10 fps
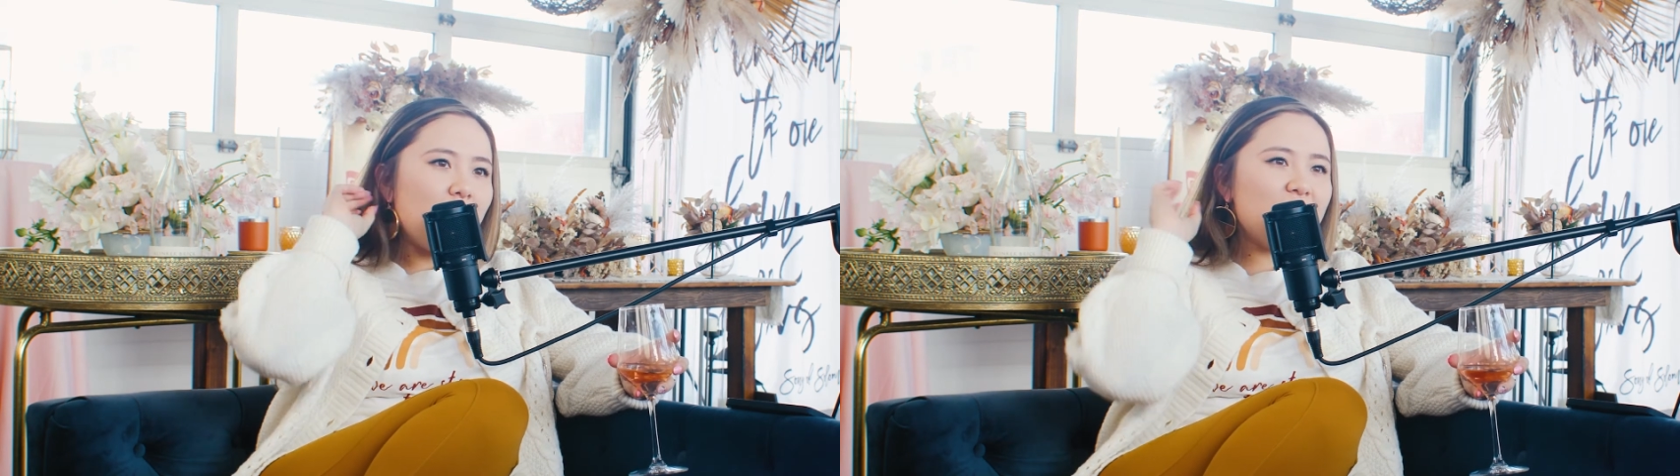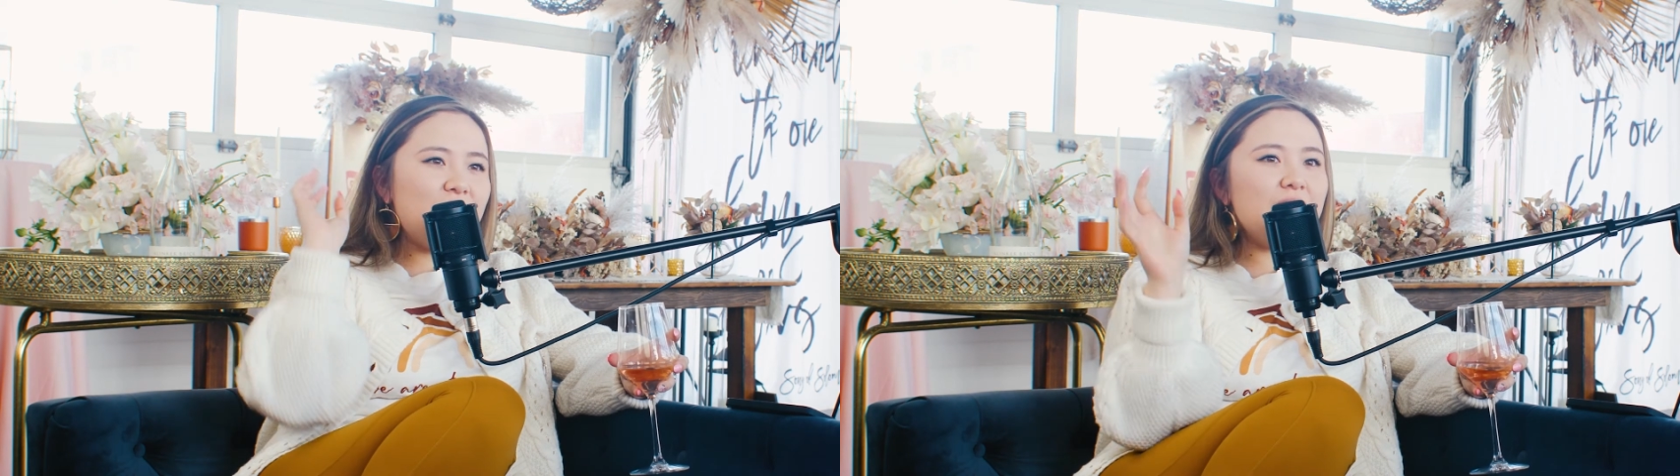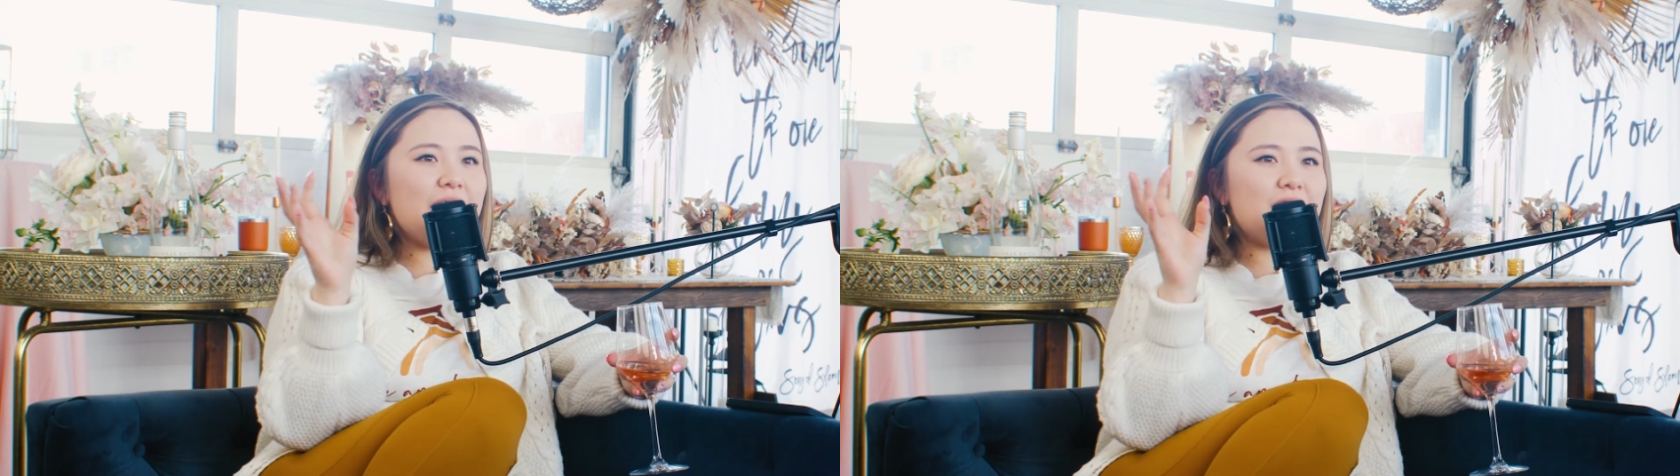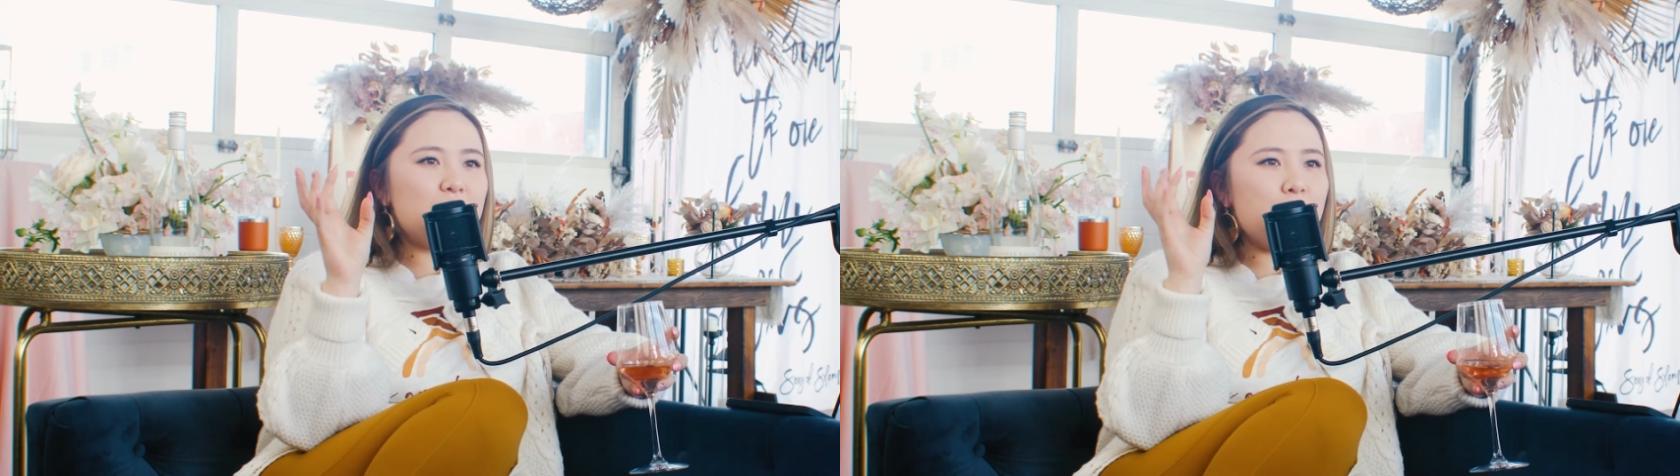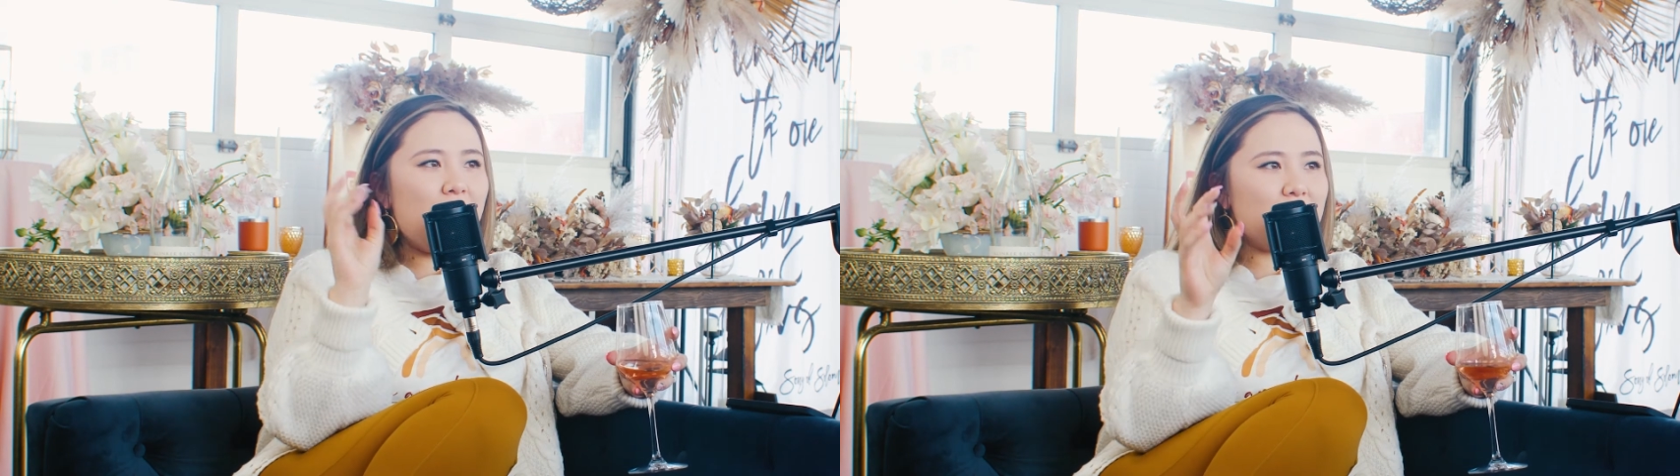I feel like the
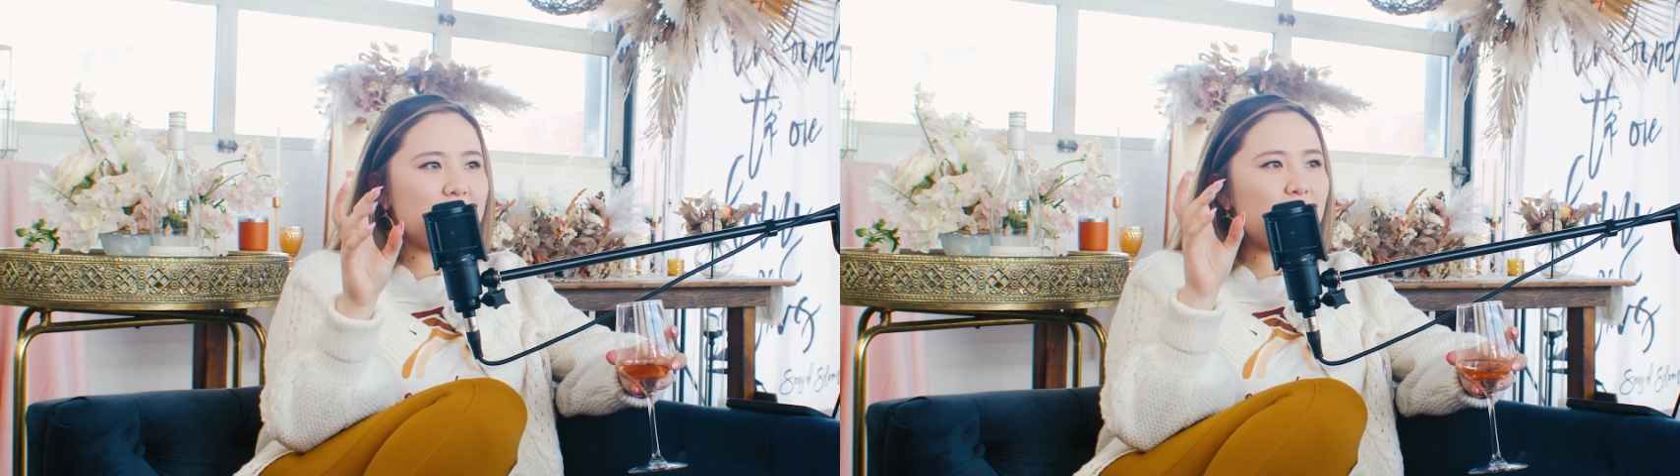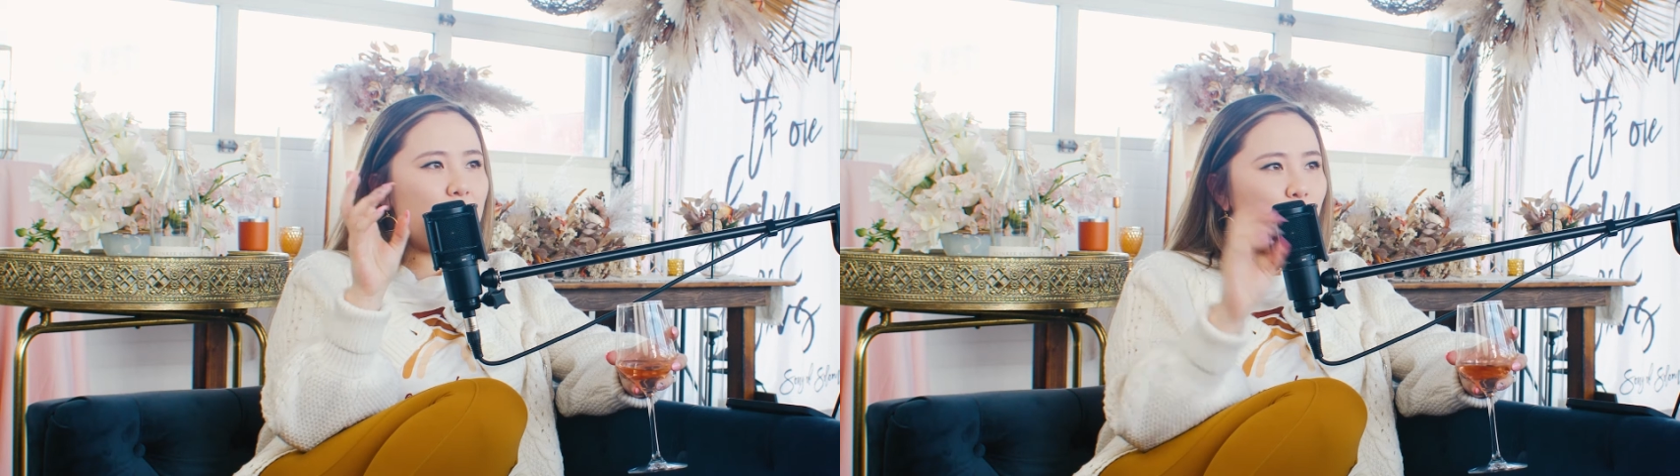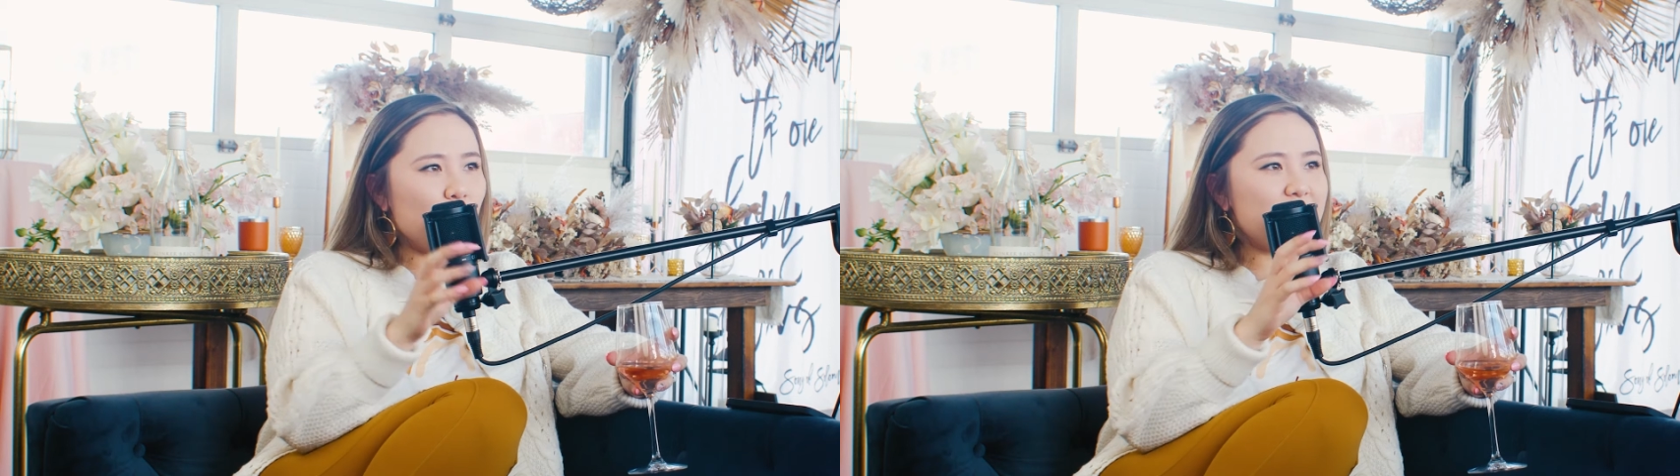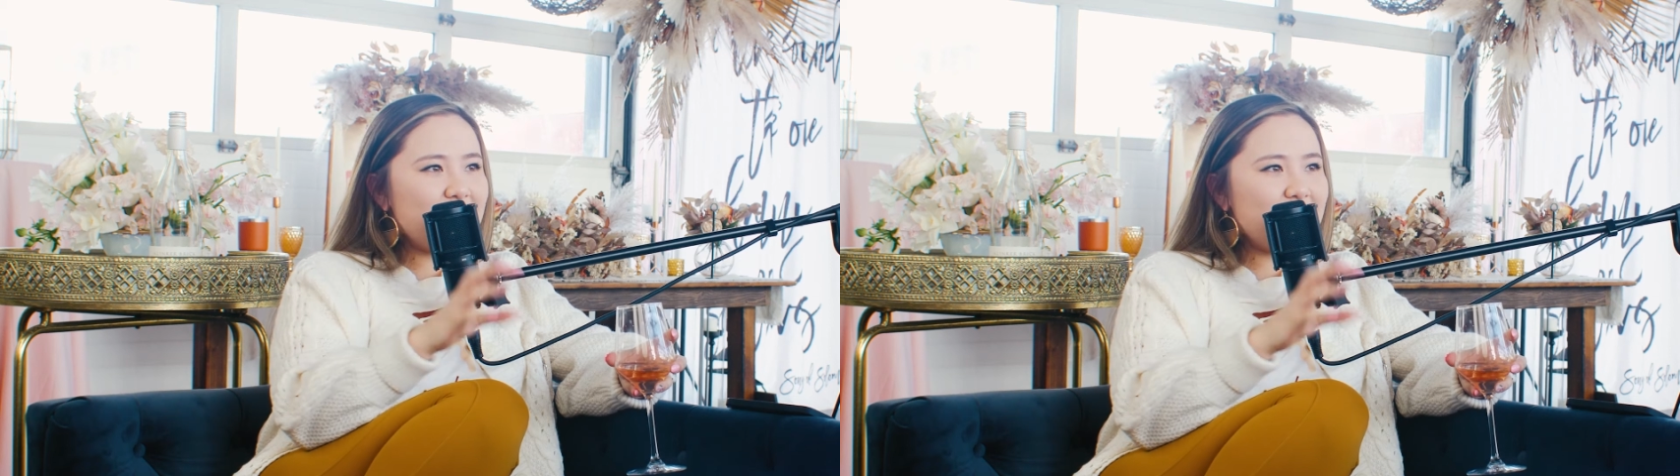deposits are more